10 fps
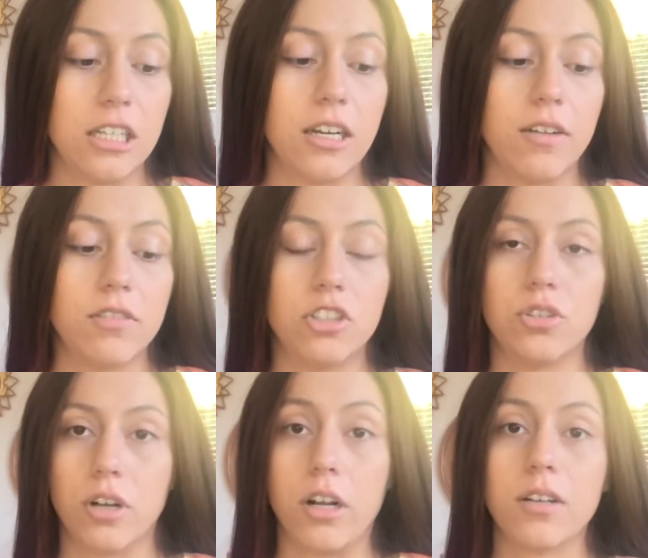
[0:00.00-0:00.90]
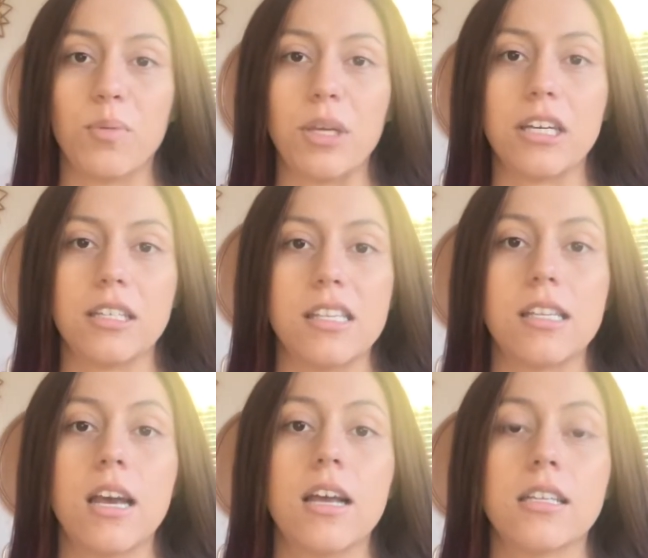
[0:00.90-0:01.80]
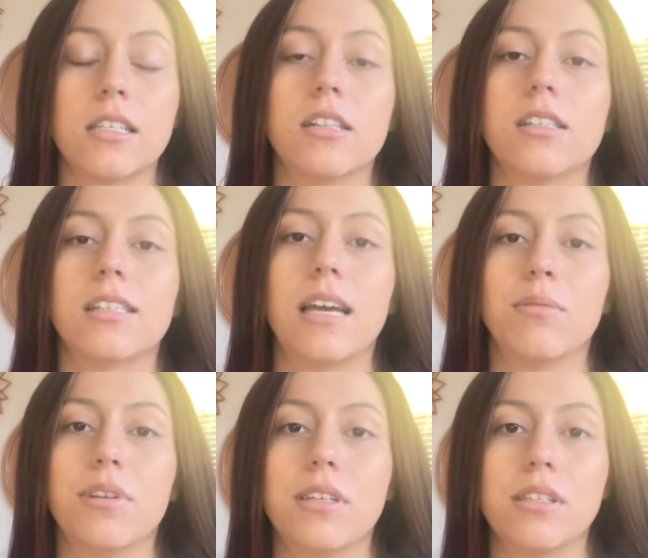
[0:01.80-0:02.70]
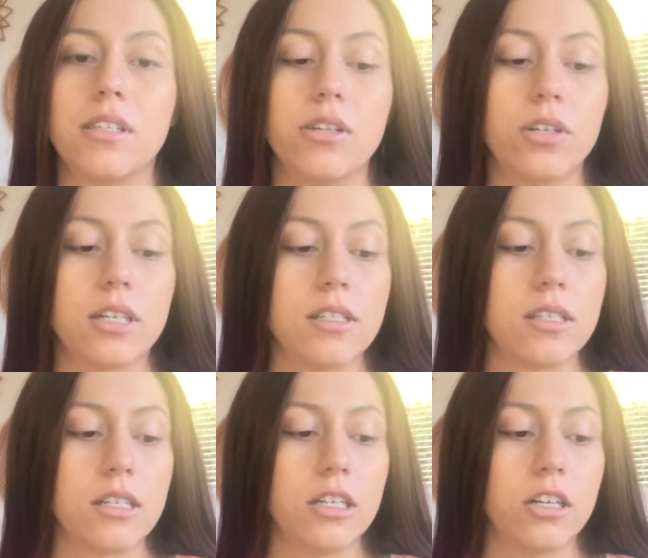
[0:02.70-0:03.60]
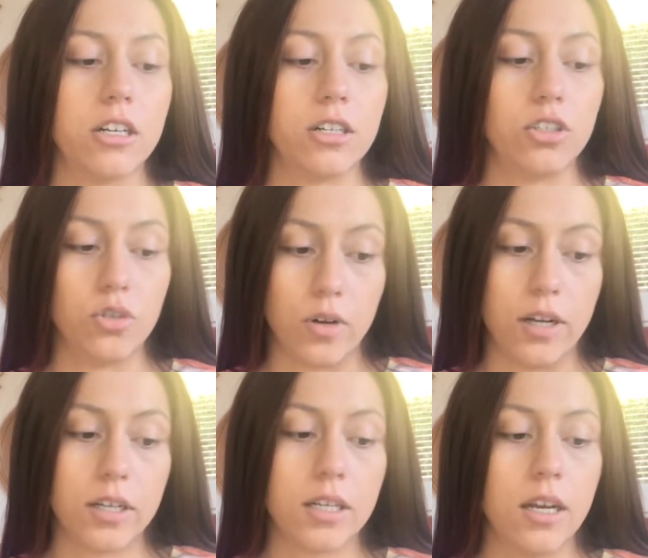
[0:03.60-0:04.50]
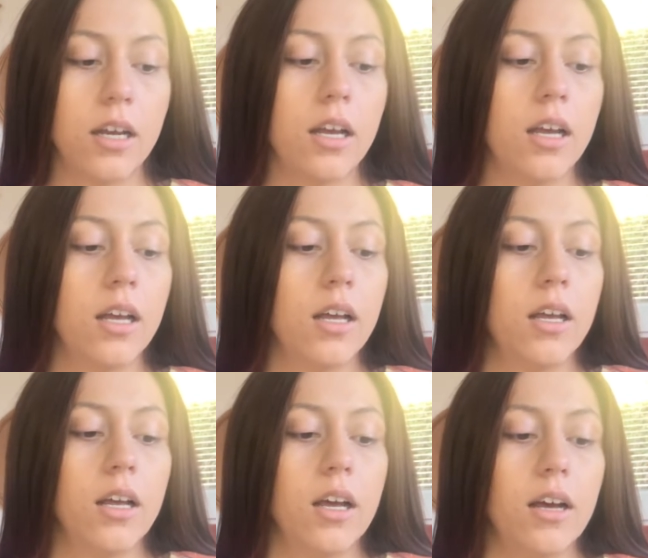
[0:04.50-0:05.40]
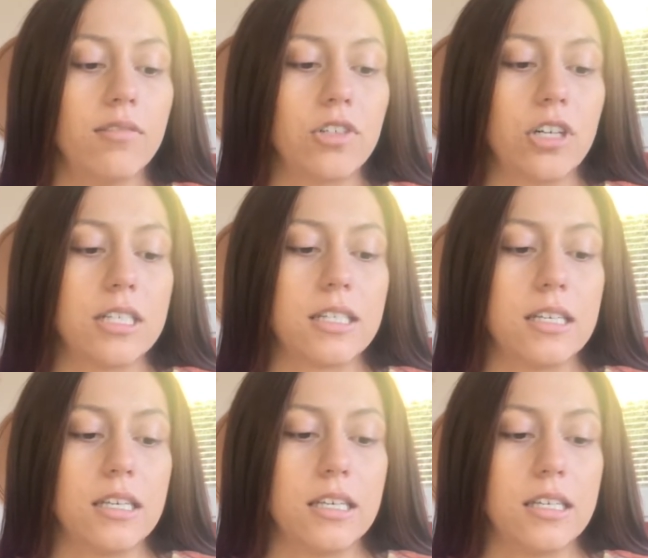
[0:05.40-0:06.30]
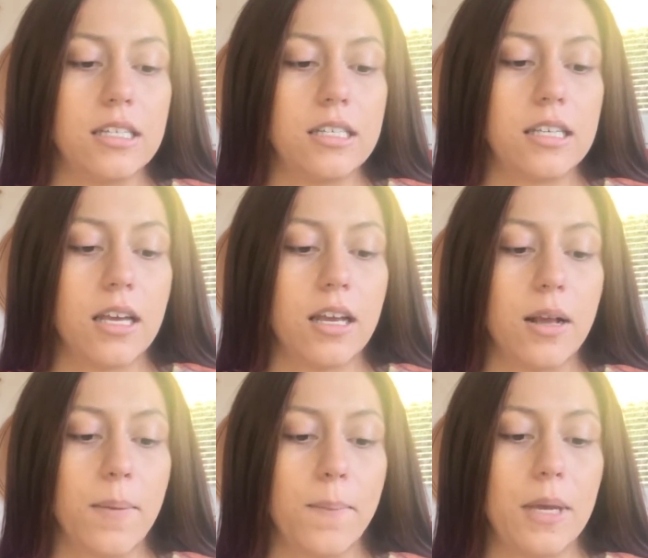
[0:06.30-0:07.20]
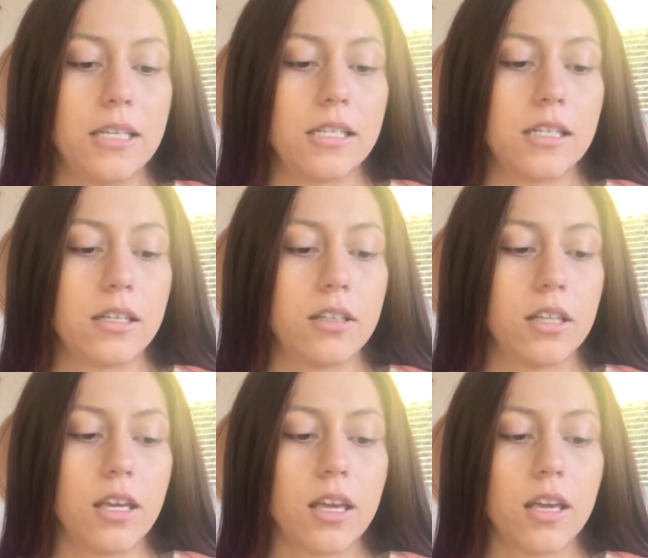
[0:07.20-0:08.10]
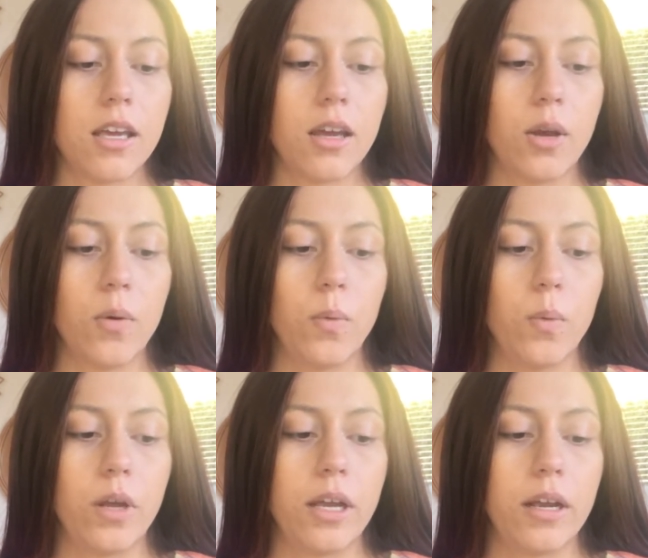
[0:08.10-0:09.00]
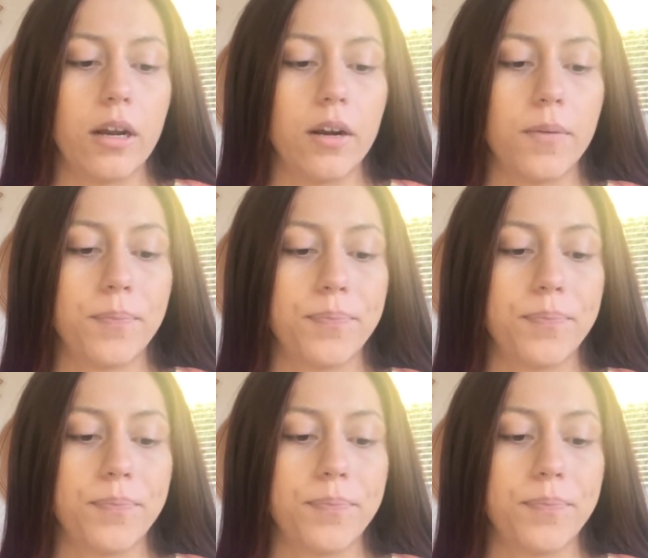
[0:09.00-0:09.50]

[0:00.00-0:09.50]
of a drug, because psilocybin is still considered a drug, of drugs, is basically where